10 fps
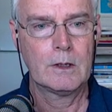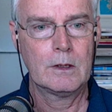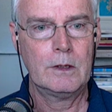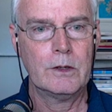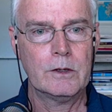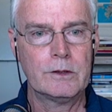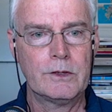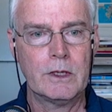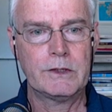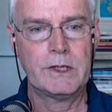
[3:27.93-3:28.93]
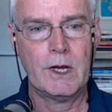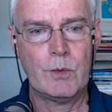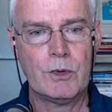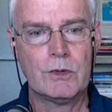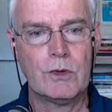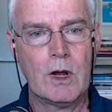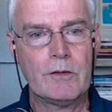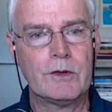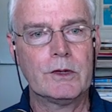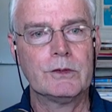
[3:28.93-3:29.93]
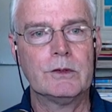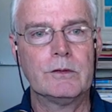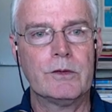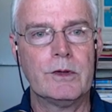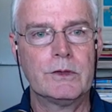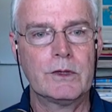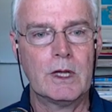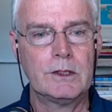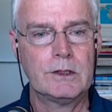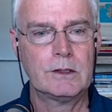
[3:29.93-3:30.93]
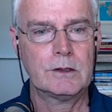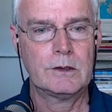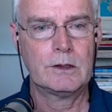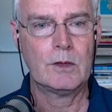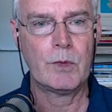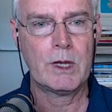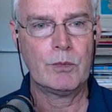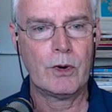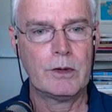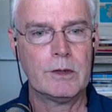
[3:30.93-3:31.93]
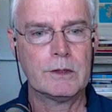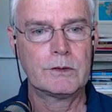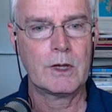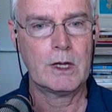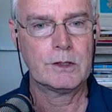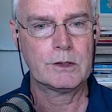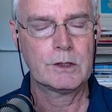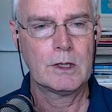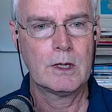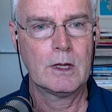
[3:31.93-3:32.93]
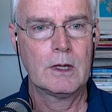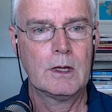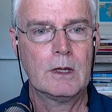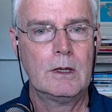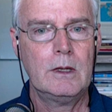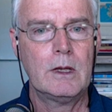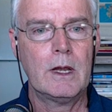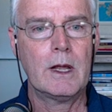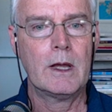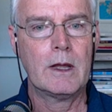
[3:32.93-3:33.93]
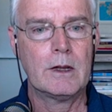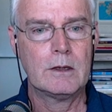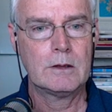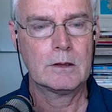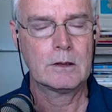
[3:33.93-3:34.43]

Here is the setup and draw functions for the sketch, the main part of the sketch. And